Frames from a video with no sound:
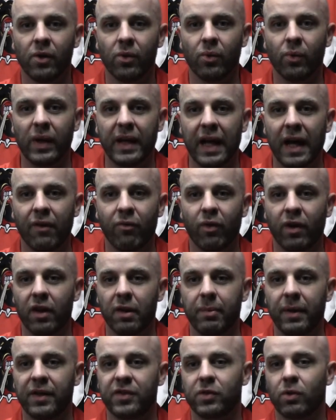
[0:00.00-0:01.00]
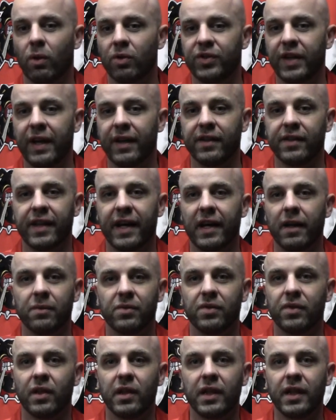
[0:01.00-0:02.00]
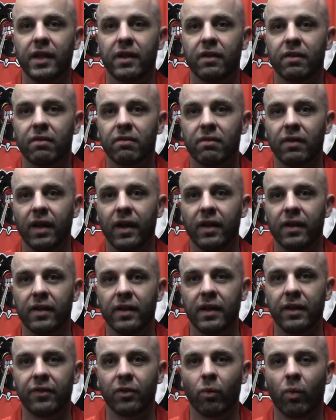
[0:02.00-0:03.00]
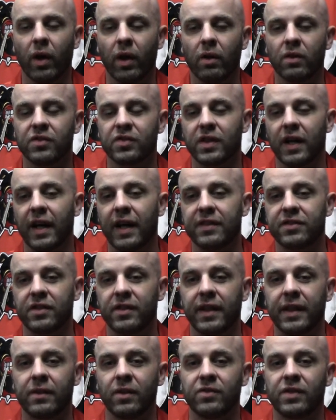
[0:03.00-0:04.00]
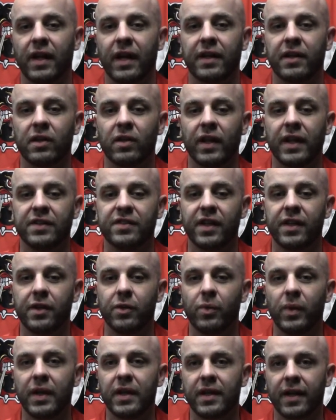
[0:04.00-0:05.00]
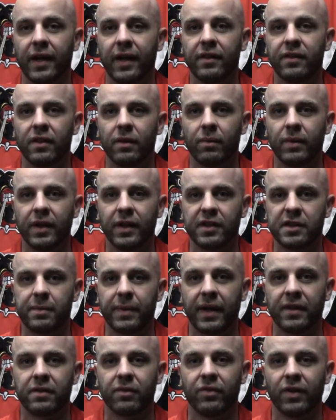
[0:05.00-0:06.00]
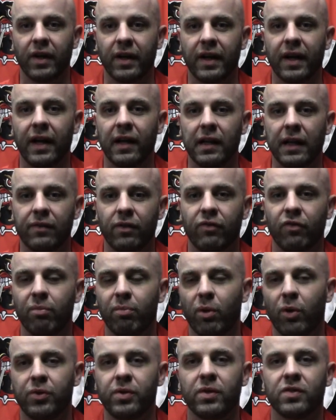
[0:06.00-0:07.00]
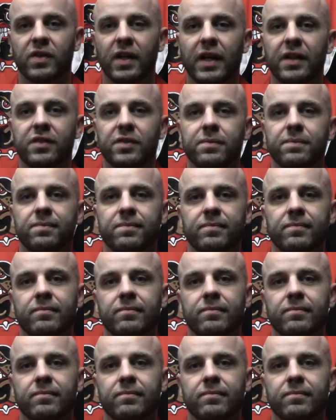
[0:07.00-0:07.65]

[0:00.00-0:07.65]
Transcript: we have one of the best goaltending tandems in the league. And either one of those guys could get those accolades any weekend, and we expect a very high level from both those guys.